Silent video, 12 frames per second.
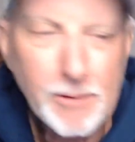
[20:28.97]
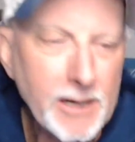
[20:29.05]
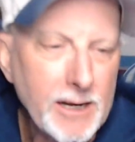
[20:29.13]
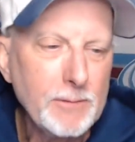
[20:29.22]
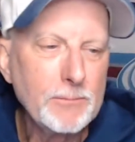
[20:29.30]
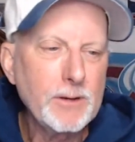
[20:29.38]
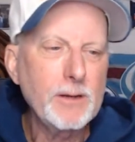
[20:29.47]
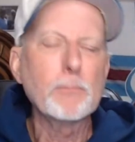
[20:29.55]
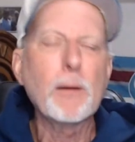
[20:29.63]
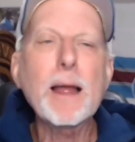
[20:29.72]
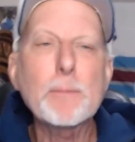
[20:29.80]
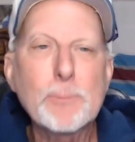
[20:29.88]
in
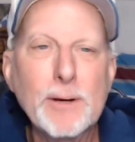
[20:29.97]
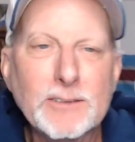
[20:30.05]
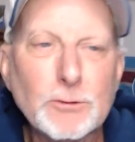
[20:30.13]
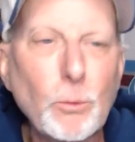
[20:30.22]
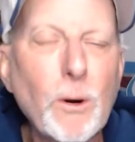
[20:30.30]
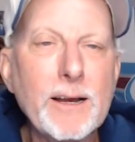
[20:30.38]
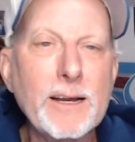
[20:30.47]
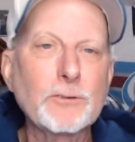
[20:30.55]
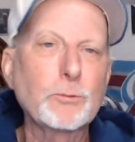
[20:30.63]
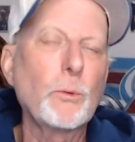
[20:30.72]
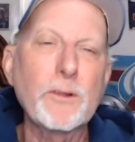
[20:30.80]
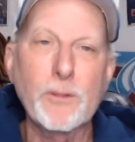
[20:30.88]
my opinion, it's
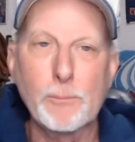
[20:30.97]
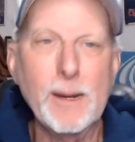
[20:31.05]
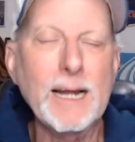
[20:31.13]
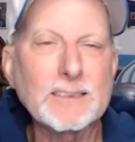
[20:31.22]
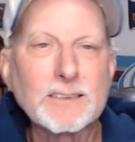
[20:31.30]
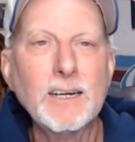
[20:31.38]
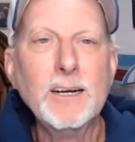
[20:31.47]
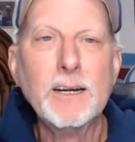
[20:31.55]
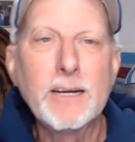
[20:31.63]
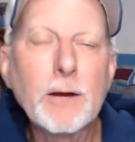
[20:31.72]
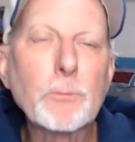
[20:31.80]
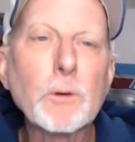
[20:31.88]
one of the best.
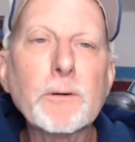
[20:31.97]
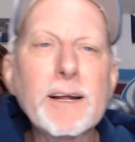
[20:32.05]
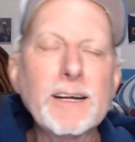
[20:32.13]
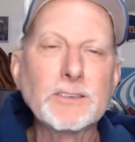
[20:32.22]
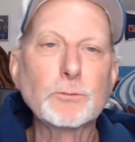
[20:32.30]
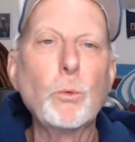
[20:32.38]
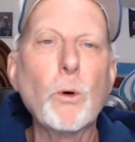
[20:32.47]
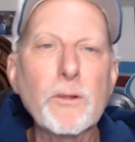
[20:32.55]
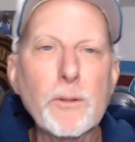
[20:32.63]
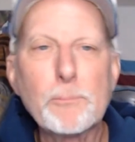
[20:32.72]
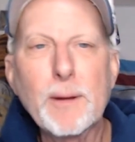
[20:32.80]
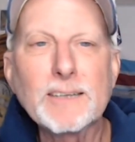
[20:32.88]
It really is one of
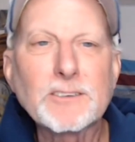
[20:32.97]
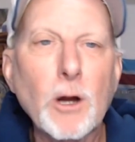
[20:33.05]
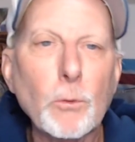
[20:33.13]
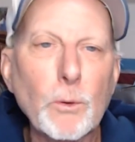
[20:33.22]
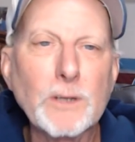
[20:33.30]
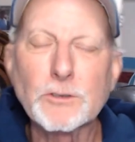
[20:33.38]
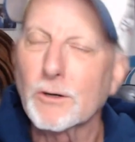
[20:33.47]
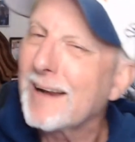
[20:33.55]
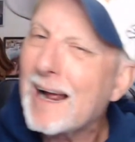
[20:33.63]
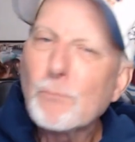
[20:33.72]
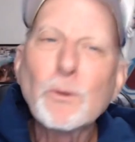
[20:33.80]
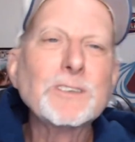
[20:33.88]
the best original. And
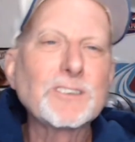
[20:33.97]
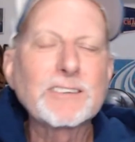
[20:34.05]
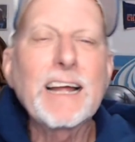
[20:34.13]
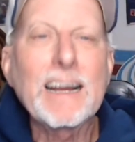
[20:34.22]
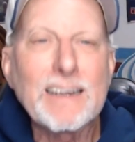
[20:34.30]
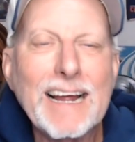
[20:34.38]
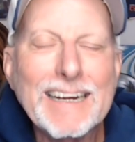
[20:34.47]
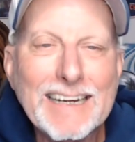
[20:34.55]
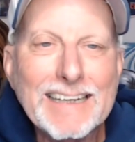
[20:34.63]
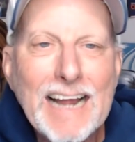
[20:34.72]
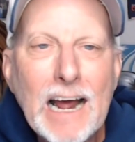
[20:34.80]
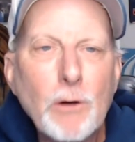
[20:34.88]
I wouldn't say I like
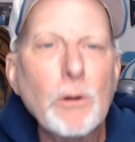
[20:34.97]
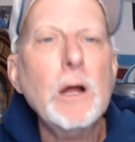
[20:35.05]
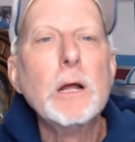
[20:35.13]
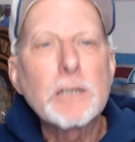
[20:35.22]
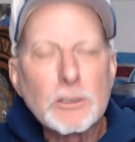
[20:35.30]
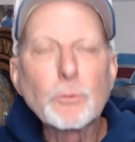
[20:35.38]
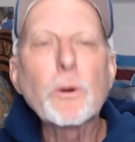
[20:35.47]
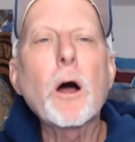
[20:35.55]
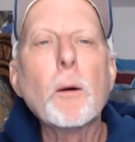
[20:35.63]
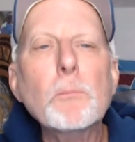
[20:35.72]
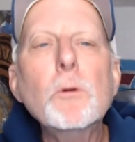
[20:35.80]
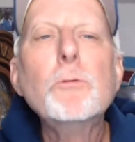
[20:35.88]
it now because we
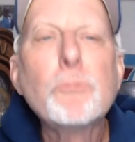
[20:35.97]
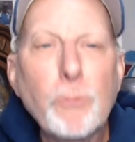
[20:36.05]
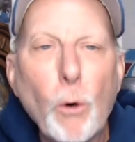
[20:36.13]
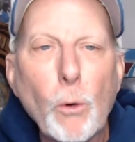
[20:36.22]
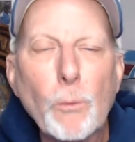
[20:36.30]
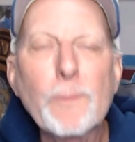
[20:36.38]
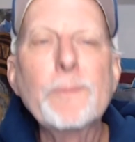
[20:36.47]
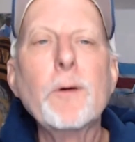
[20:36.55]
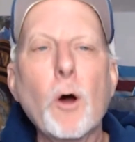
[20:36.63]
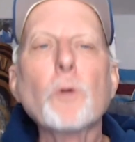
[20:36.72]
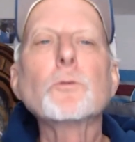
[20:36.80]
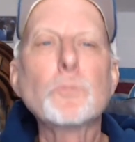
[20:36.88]
all move forward. We
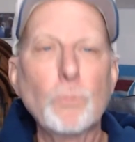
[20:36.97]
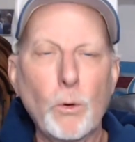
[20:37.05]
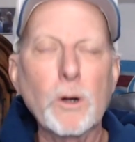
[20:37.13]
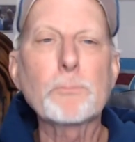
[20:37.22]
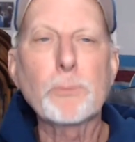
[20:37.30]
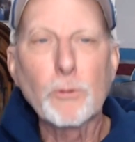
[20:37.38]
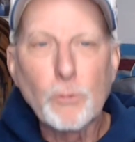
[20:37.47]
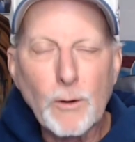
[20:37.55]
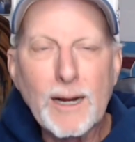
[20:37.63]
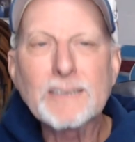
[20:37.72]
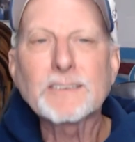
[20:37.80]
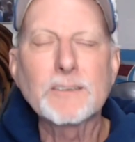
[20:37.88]
all want to
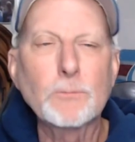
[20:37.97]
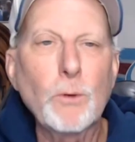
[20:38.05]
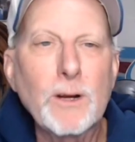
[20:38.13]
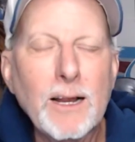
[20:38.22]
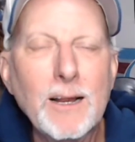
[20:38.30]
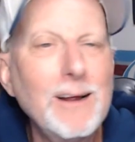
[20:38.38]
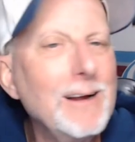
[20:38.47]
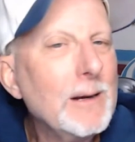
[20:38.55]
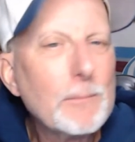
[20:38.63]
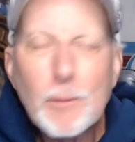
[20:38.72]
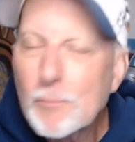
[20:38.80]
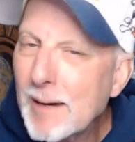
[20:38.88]
progress and whatnot.
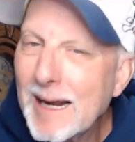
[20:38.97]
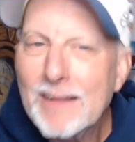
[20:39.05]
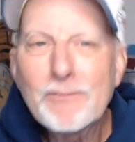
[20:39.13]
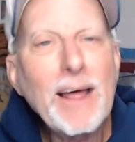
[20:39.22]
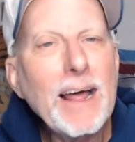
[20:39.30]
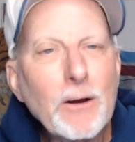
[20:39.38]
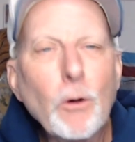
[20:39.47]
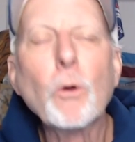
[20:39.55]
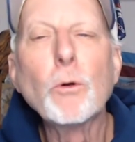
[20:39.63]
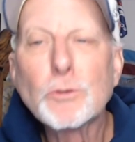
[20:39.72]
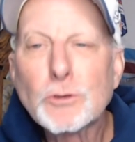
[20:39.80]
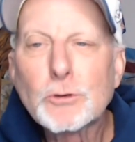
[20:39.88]
Man, that
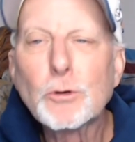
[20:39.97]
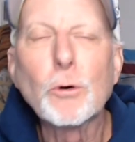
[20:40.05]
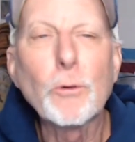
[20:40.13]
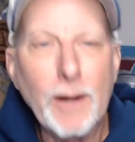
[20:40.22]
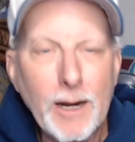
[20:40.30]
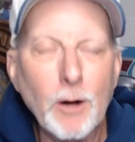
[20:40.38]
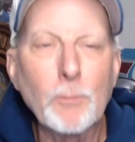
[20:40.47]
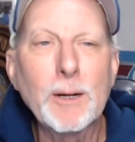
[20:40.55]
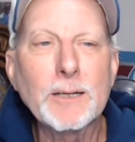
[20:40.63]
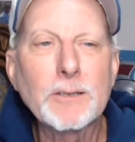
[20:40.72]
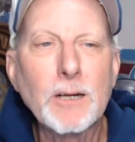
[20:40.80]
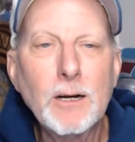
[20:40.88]
old school
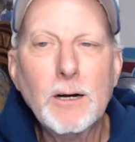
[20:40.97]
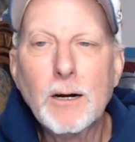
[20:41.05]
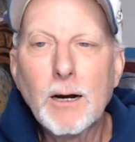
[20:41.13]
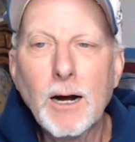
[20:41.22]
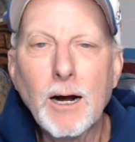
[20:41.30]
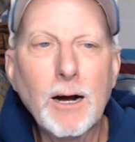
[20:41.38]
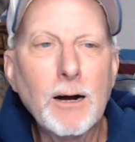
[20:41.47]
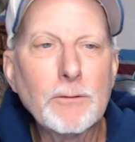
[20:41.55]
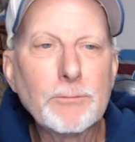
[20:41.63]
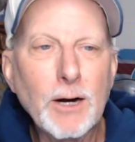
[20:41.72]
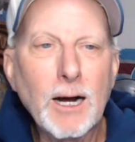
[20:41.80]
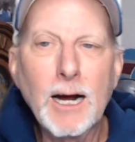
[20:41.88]
helmet
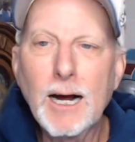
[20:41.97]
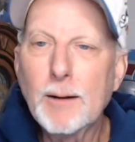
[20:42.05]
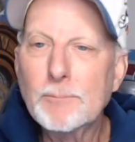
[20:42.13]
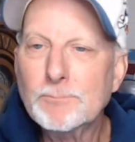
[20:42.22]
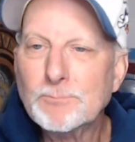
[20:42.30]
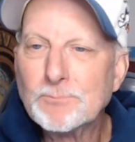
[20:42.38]
of the